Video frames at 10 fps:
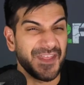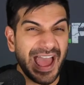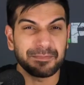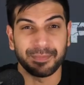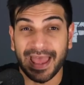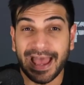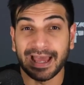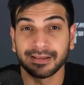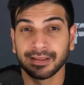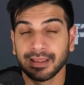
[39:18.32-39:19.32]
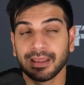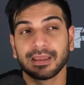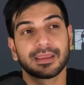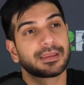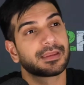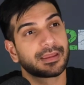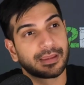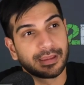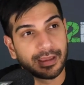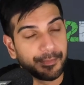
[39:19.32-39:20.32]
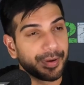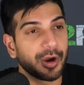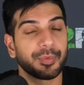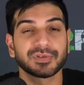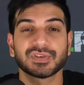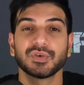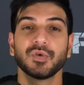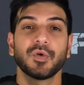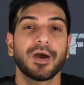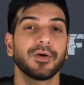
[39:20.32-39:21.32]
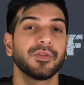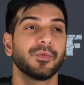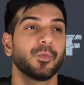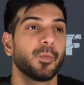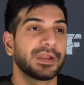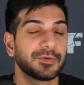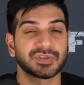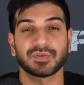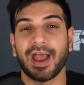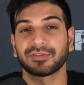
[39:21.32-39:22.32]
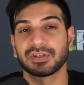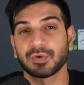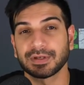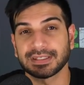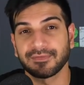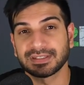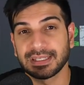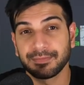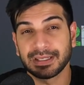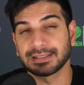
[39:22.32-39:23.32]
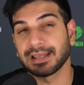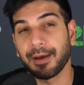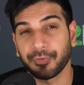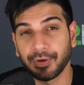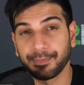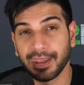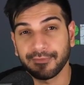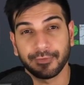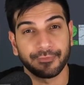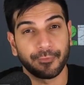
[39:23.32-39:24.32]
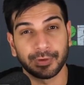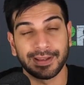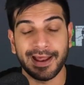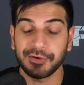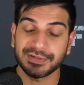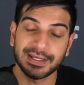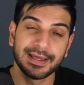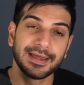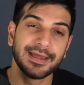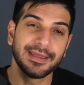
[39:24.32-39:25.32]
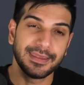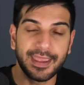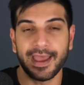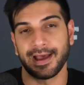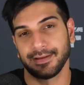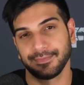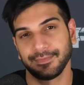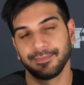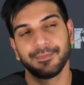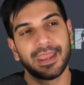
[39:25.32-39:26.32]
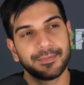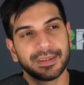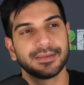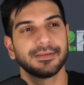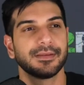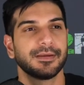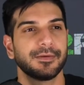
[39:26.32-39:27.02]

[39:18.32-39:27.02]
that bad, comparable to when he was drafted in 2017, being a top three pick for the 49ers. Yeah, maybe